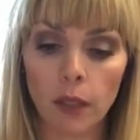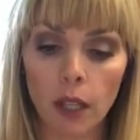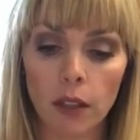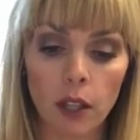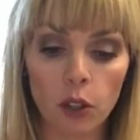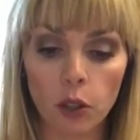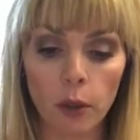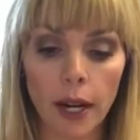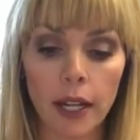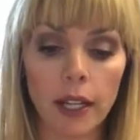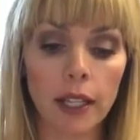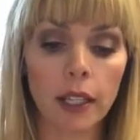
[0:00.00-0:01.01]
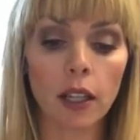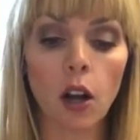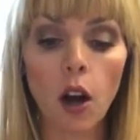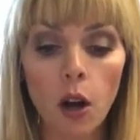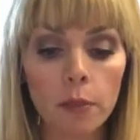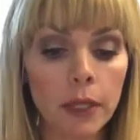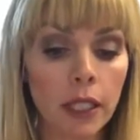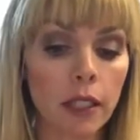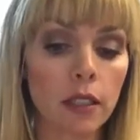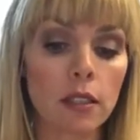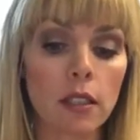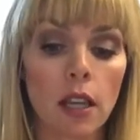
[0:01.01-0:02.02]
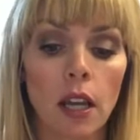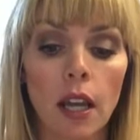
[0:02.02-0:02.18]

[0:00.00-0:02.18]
that are great, and it can calm the kids.